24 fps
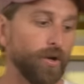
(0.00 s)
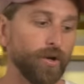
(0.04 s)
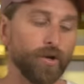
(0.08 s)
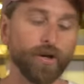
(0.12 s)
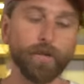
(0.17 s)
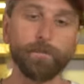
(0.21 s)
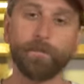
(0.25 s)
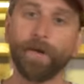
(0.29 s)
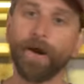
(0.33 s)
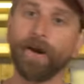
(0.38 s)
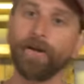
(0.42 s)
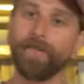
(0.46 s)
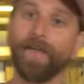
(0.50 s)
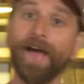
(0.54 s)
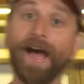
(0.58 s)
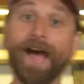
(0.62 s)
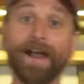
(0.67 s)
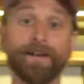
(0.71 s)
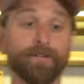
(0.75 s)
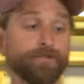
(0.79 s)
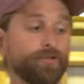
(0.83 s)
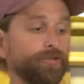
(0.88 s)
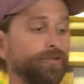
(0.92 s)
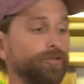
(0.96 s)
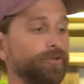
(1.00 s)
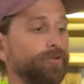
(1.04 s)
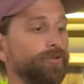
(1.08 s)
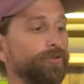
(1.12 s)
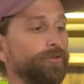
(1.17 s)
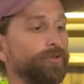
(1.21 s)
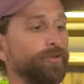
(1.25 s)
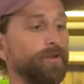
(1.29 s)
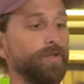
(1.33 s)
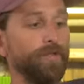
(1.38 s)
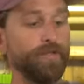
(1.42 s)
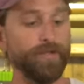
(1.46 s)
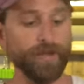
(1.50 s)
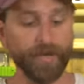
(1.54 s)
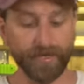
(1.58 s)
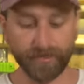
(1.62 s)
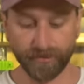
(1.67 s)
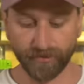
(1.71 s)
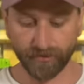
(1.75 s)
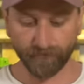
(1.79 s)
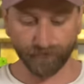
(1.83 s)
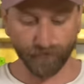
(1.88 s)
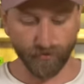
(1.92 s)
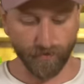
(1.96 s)
Compare that to
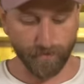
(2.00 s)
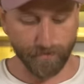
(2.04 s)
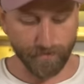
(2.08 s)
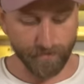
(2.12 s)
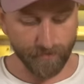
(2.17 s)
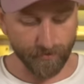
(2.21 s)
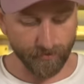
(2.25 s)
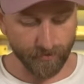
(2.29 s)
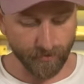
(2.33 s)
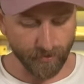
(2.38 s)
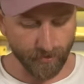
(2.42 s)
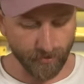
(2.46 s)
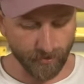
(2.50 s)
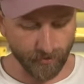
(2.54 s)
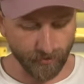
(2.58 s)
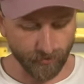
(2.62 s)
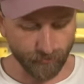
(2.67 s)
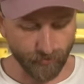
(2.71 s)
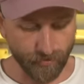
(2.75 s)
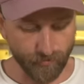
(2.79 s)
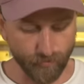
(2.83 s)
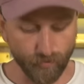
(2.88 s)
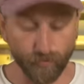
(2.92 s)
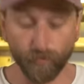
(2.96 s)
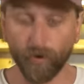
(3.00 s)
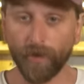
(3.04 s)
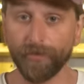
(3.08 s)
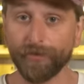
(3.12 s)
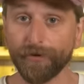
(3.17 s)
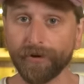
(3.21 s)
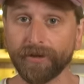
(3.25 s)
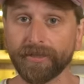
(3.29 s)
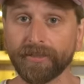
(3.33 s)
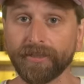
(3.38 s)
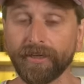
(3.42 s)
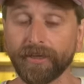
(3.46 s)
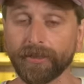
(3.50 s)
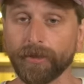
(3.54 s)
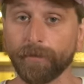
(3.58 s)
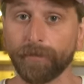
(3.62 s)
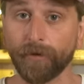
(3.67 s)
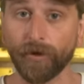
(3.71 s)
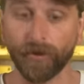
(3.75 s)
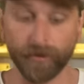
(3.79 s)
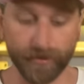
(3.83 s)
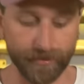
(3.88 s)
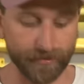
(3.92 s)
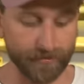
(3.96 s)
this from the Greenroom136. I'll
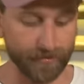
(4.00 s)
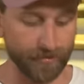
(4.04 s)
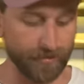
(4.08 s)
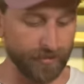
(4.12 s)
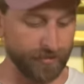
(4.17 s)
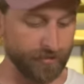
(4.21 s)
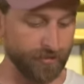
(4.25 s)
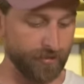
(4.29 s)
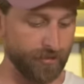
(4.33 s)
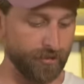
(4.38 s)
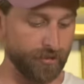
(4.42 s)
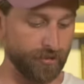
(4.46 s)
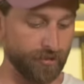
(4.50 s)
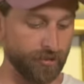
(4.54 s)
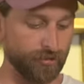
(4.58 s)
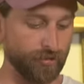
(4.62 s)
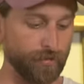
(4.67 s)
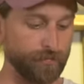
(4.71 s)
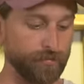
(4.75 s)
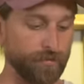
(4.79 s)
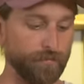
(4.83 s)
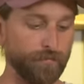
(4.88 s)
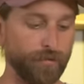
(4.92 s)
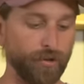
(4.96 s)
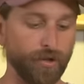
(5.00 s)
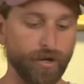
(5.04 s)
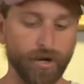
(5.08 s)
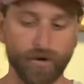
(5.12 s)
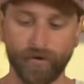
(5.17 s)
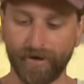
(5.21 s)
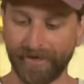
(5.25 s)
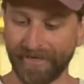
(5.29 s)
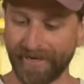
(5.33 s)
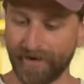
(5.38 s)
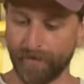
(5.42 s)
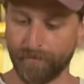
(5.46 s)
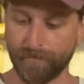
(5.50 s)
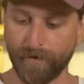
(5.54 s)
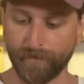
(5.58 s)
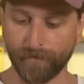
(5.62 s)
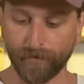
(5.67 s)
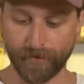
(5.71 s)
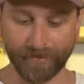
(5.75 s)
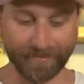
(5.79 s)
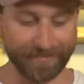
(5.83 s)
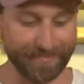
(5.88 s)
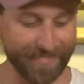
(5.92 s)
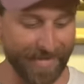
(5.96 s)
put a link to this in the description below. I can't
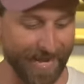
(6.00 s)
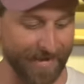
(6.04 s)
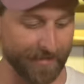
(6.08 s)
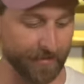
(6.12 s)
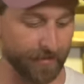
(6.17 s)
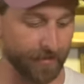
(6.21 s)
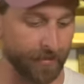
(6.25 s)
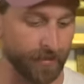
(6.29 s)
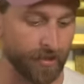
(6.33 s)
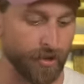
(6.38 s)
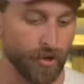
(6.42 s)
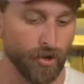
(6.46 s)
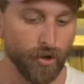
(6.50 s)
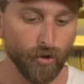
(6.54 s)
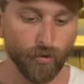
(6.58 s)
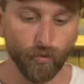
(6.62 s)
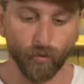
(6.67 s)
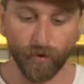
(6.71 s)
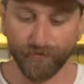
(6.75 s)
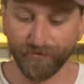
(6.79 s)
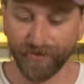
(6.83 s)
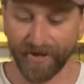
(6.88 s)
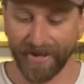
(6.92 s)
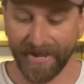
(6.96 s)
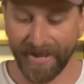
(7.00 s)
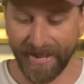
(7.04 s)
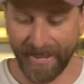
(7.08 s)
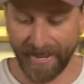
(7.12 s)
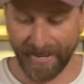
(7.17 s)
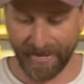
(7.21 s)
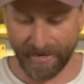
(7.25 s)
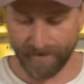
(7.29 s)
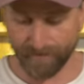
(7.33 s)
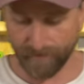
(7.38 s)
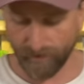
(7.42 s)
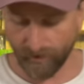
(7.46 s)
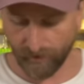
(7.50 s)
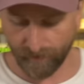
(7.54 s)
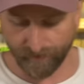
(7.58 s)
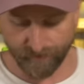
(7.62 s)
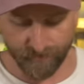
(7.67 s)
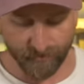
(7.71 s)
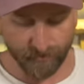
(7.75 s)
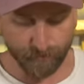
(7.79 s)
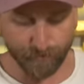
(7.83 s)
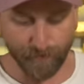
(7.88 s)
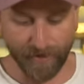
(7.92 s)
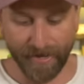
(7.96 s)
remember exactly what the name of
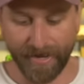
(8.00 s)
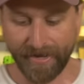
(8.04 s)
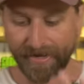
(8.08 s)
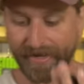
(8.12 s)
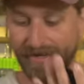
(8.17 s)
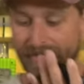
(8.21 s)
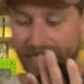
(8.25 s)
this bag